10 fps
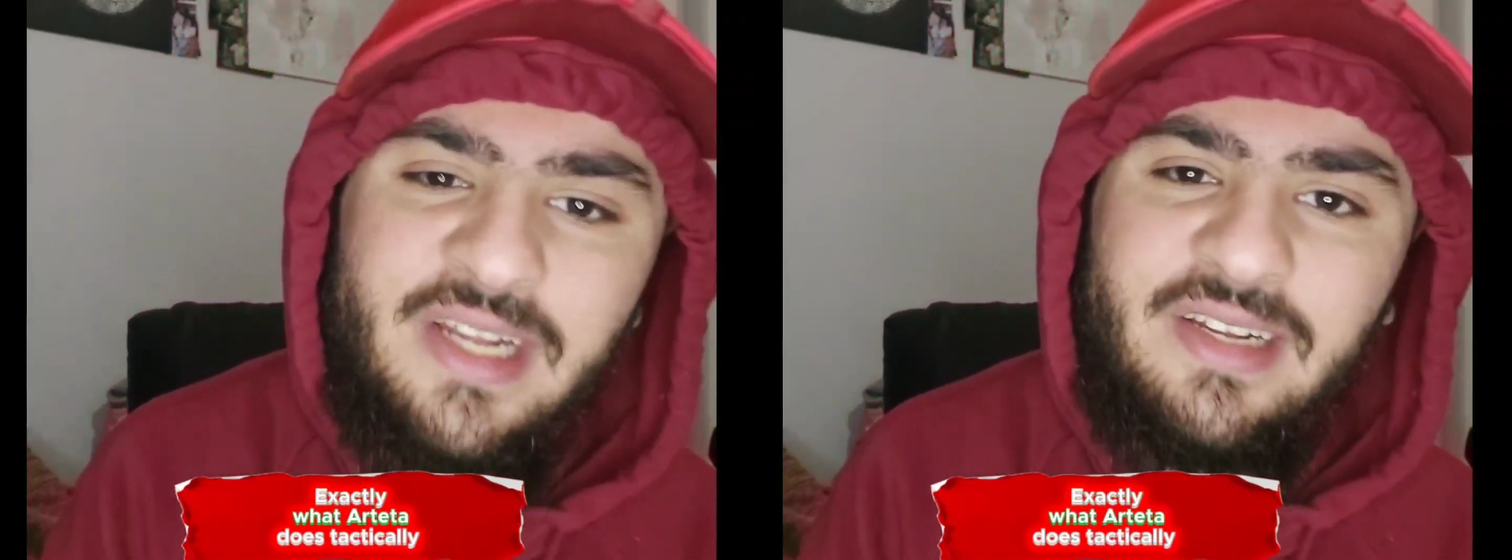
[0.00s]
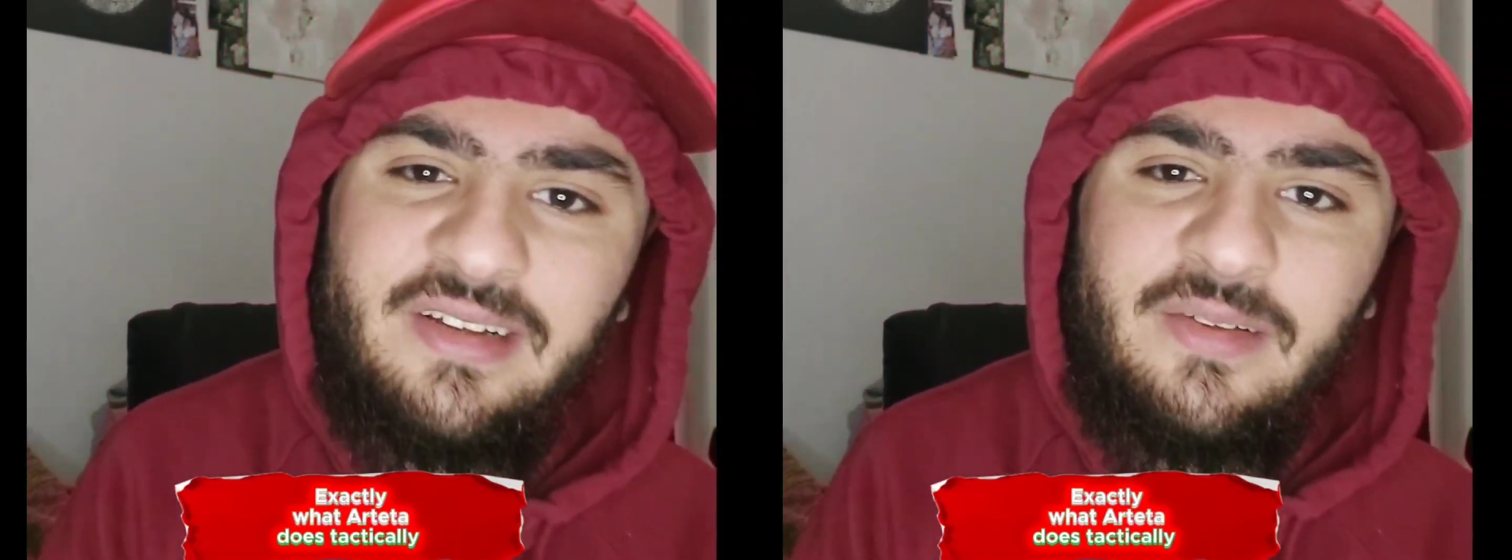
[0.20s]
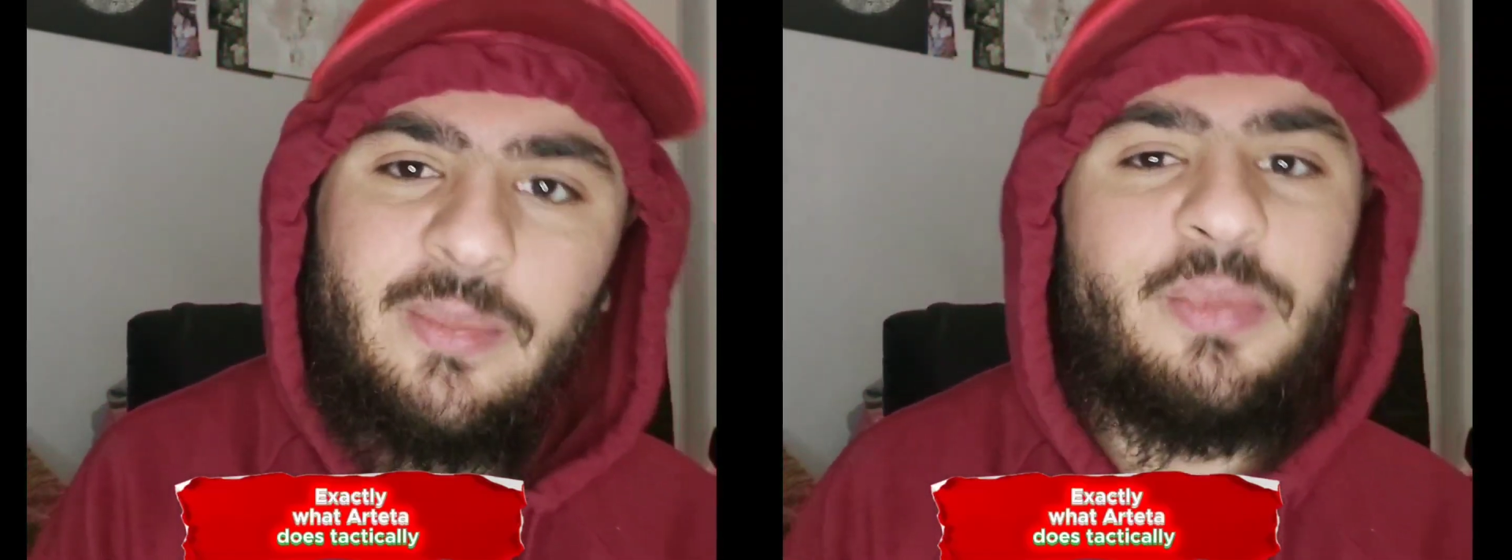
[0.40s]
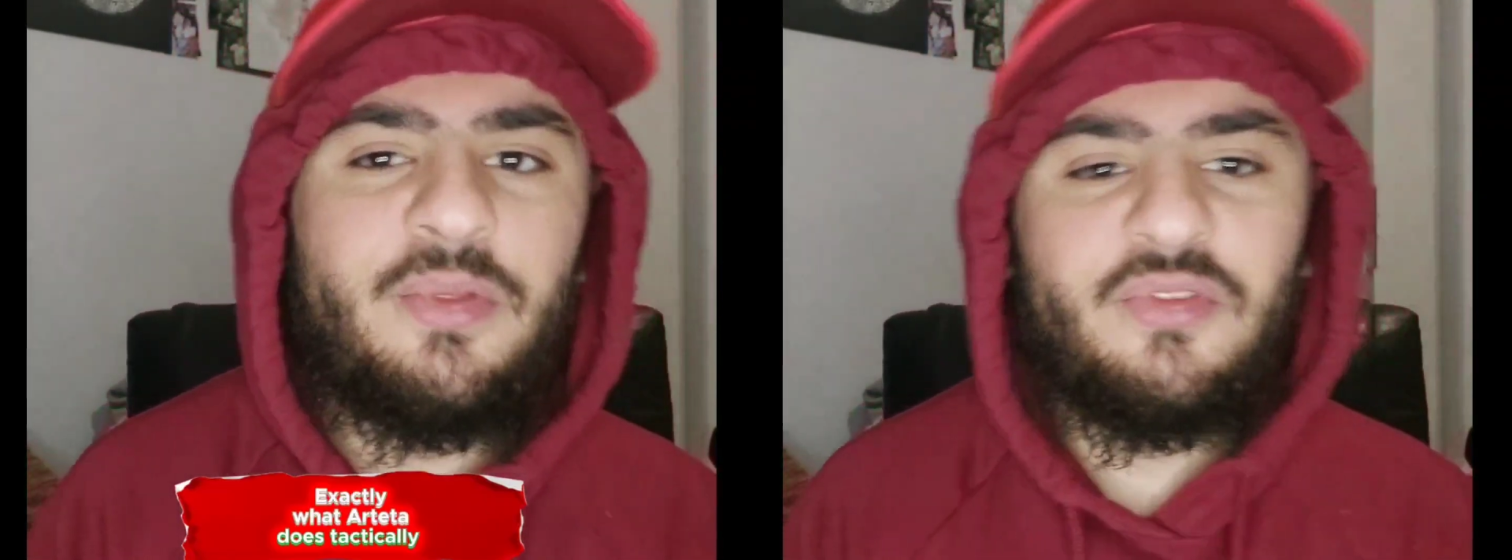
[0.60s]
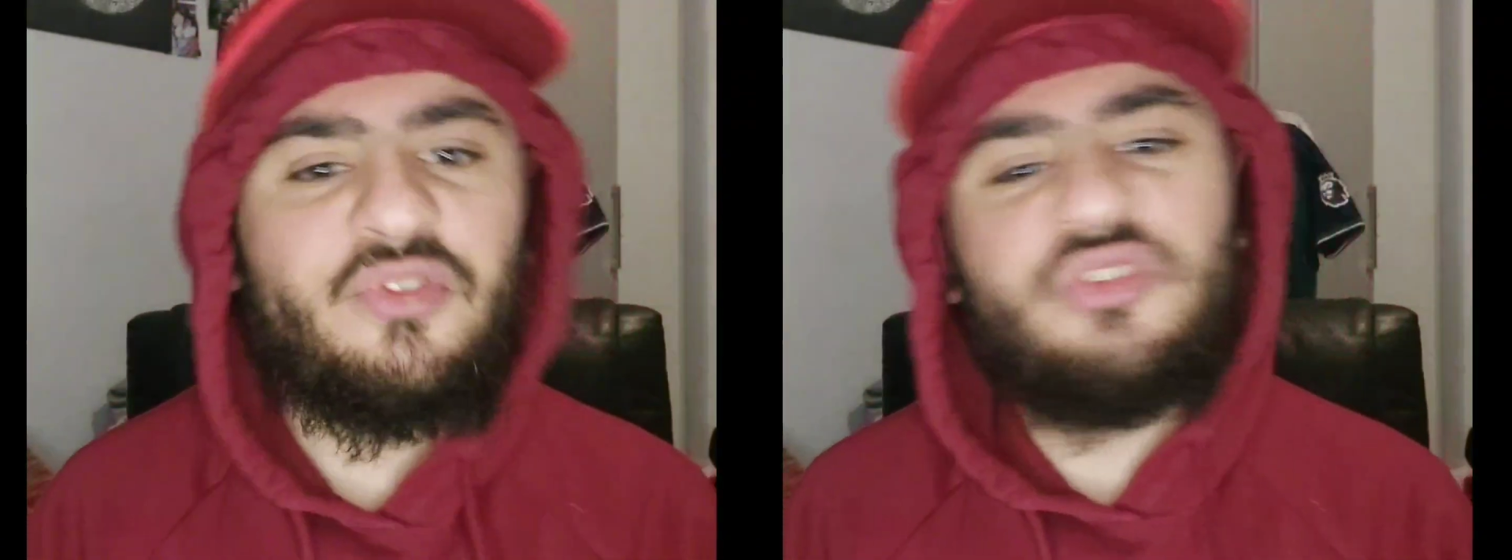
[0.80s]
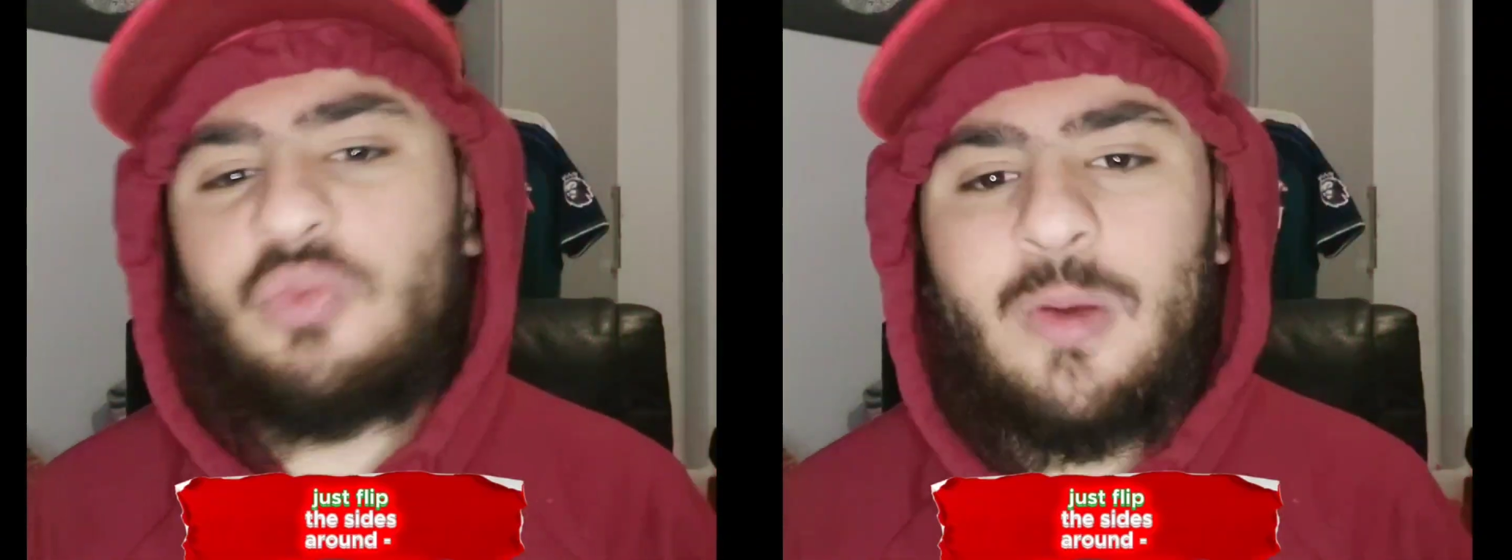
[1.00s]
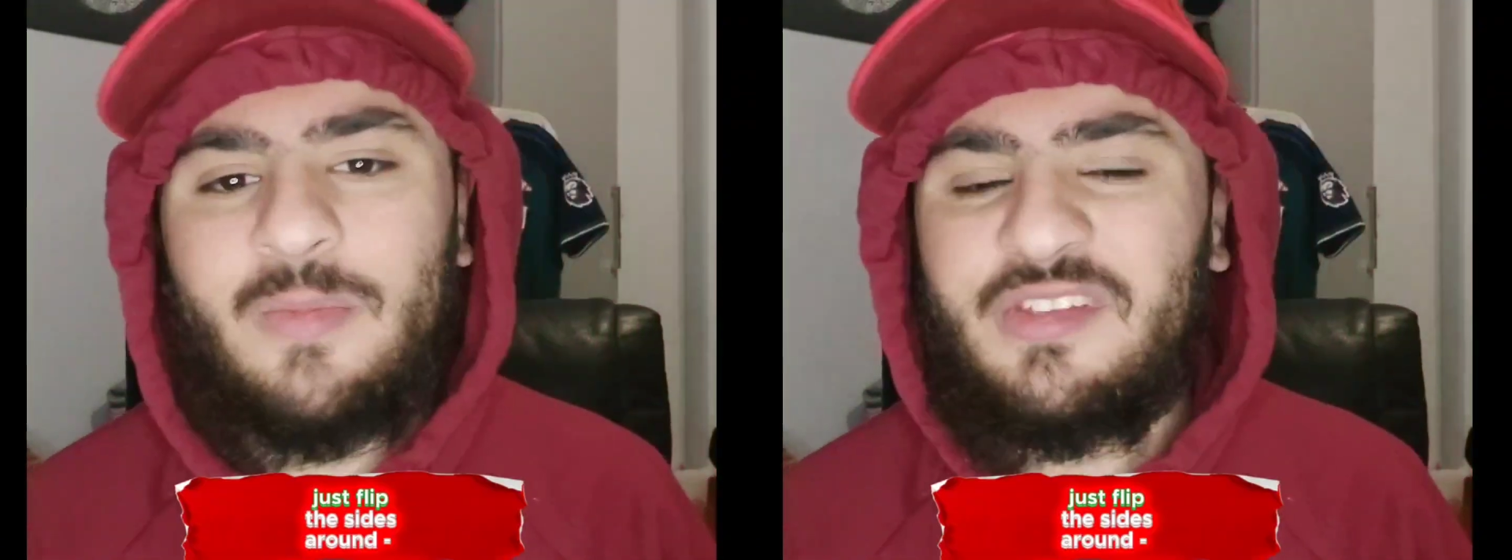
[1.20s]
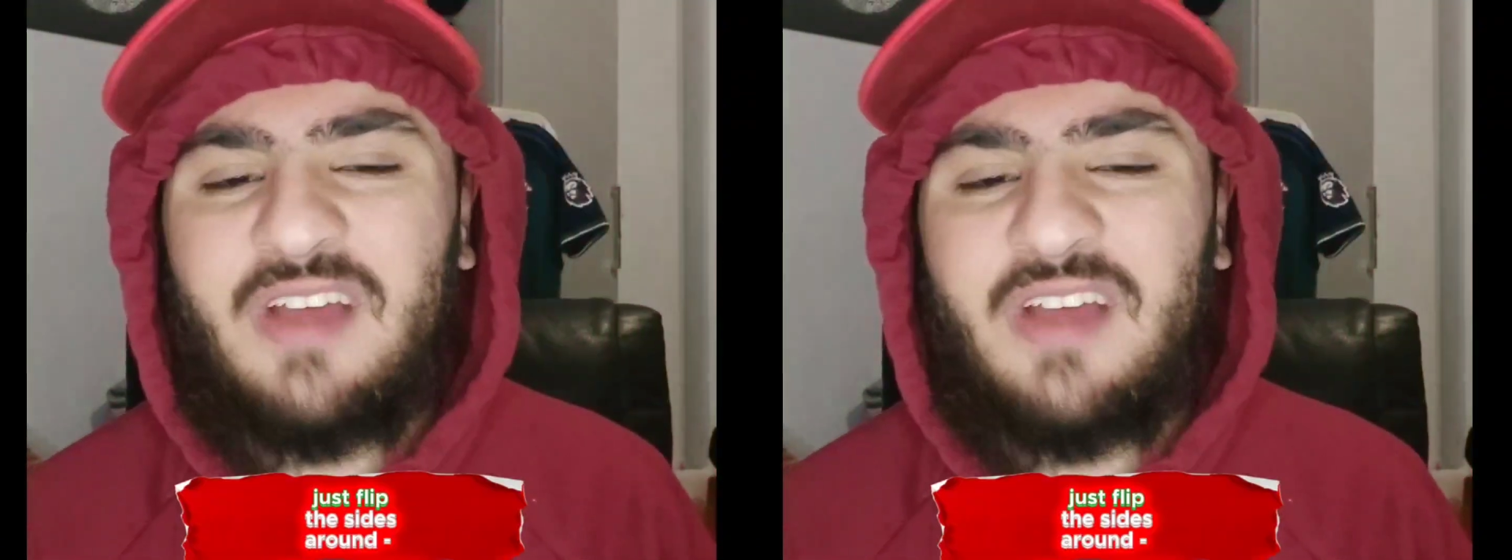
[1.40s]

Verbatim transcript: in, just whip the